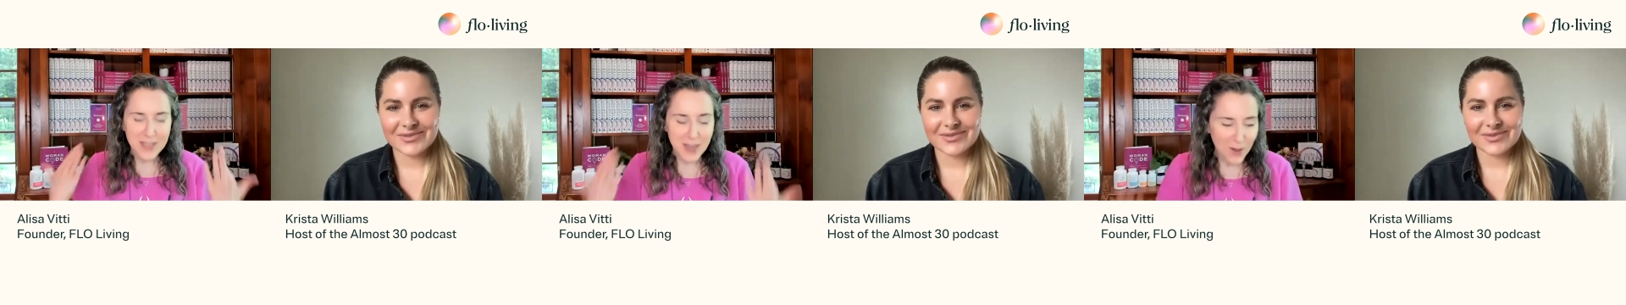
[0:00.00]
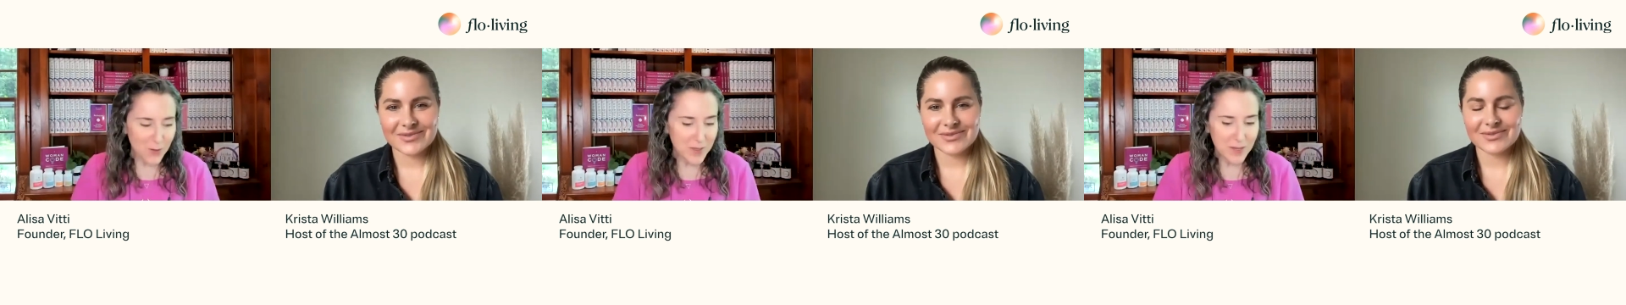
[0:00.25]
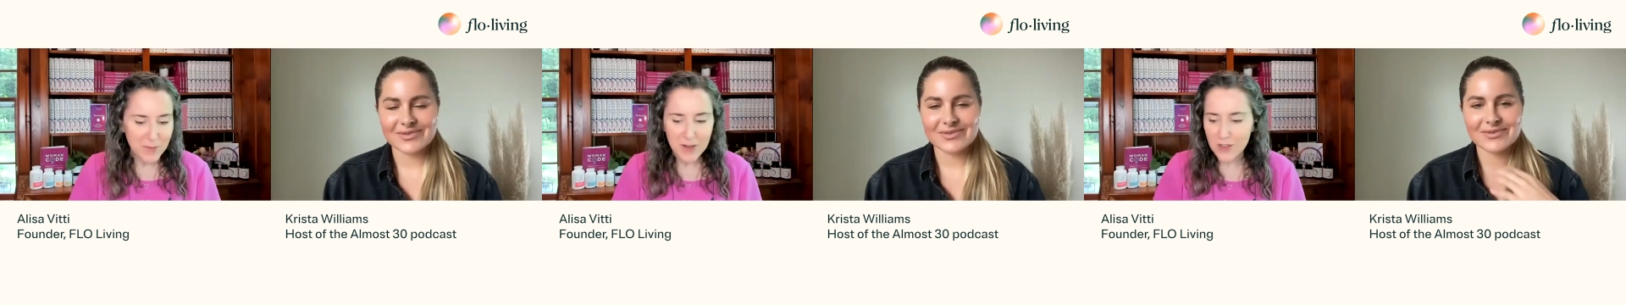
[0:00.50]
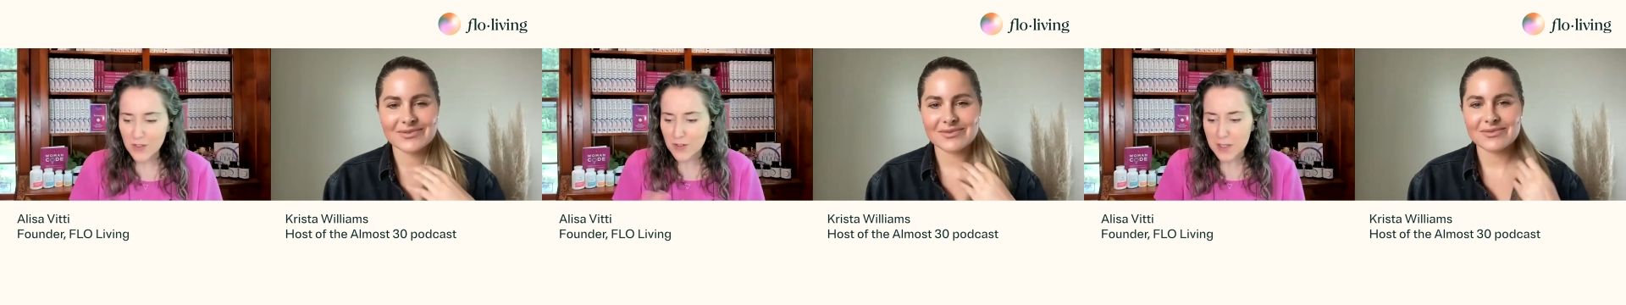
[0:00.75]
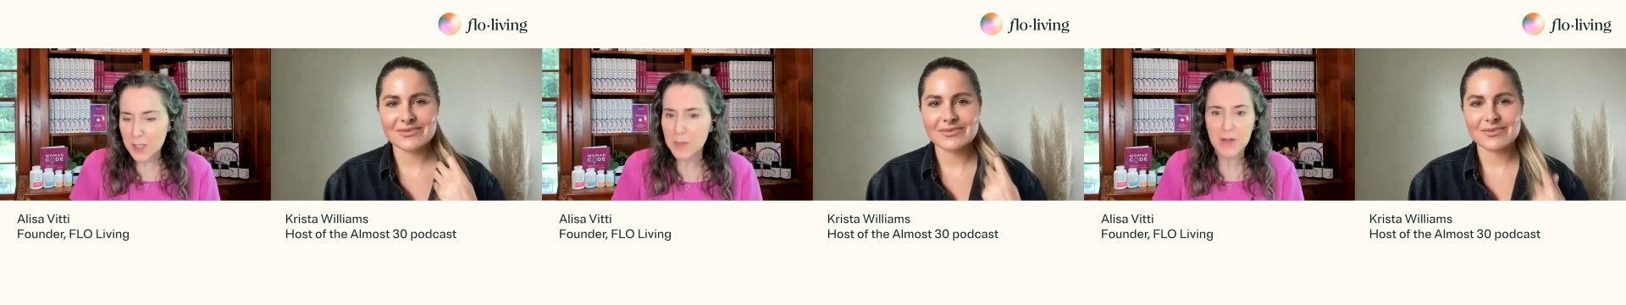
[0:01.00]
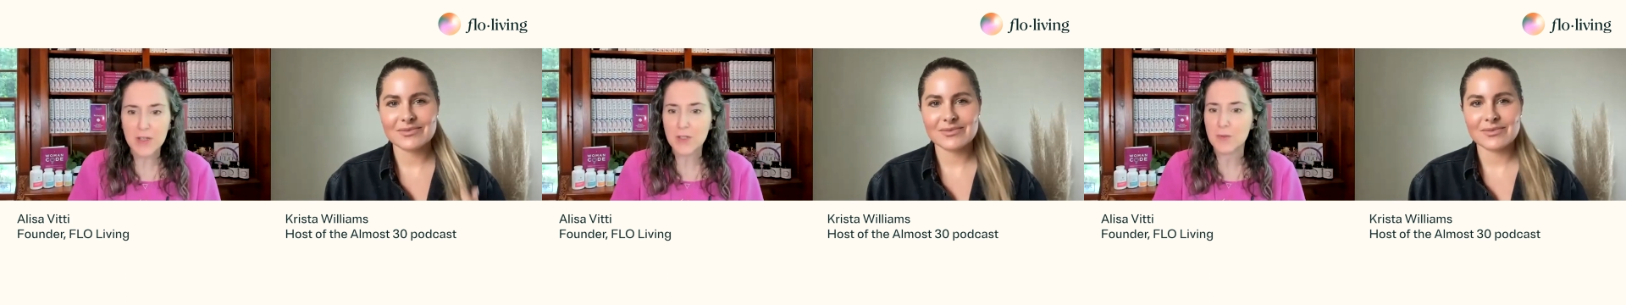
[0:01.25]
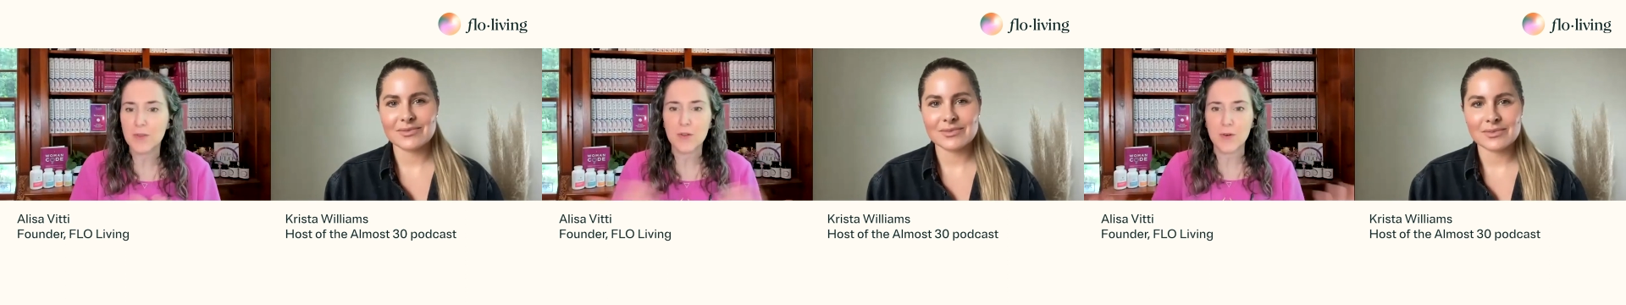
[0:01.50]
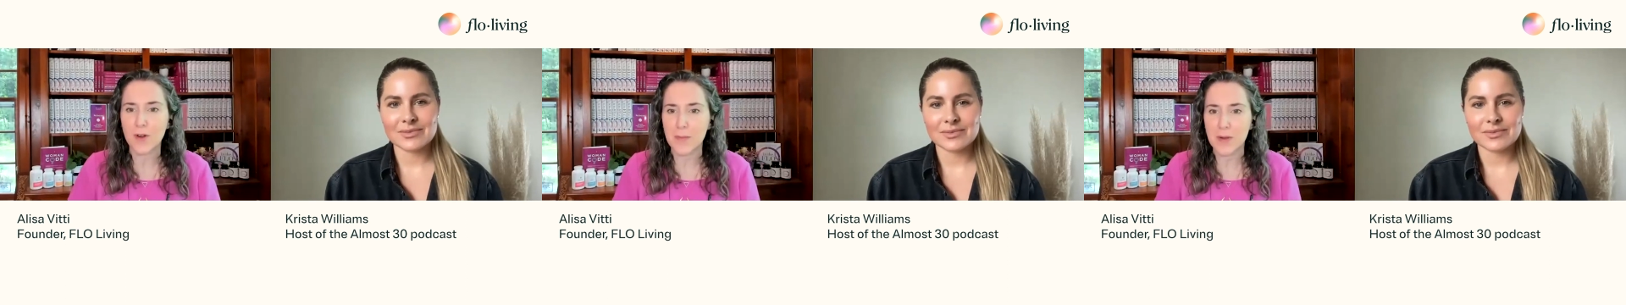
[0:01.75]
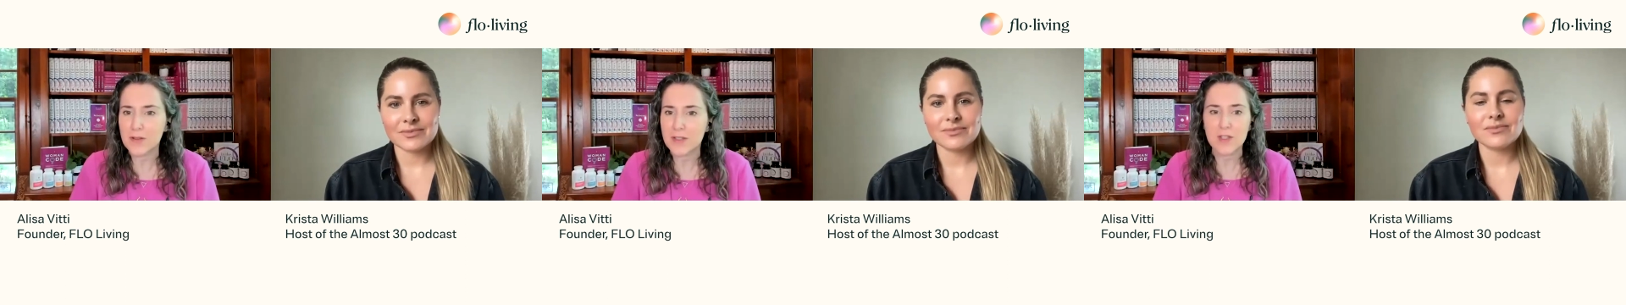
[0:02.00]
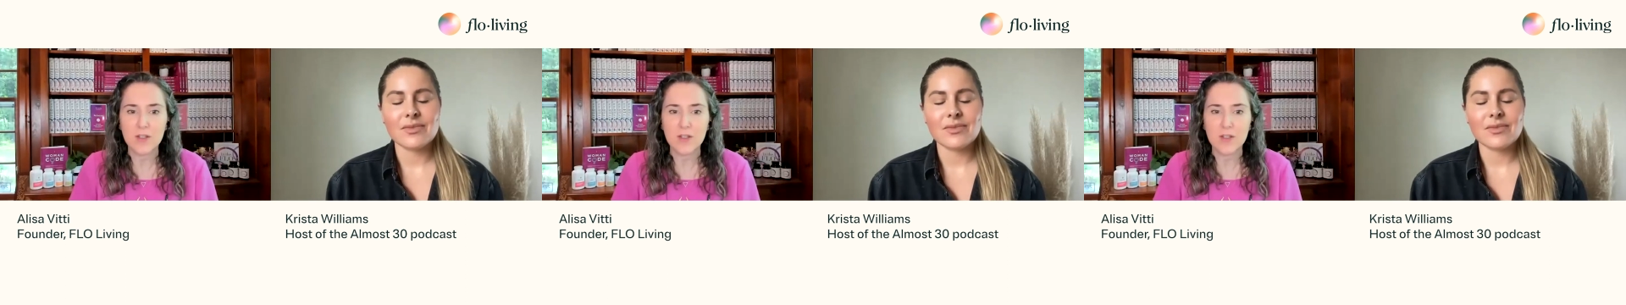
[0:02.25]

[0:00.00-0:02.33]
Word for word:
Speaker 1: Tell me about your experience with your hormones.